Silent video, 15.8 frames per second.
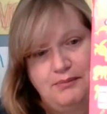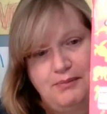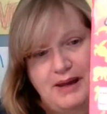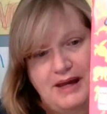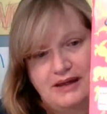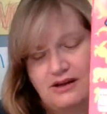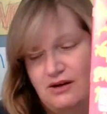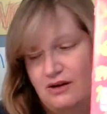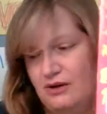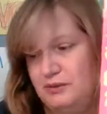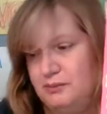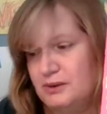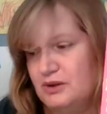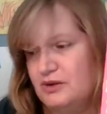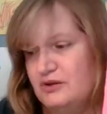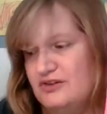backyard
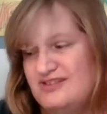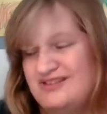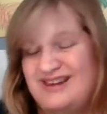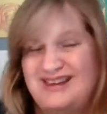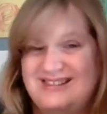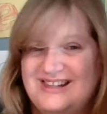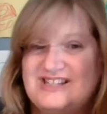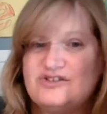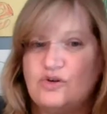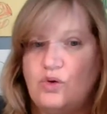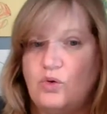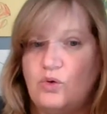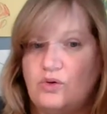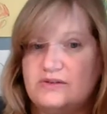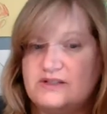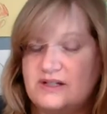birds, and these are
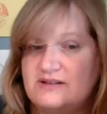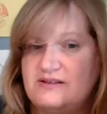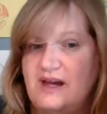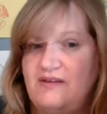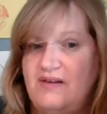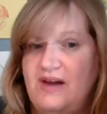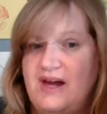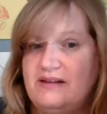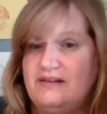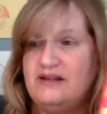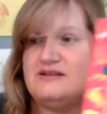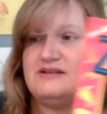old because I've had these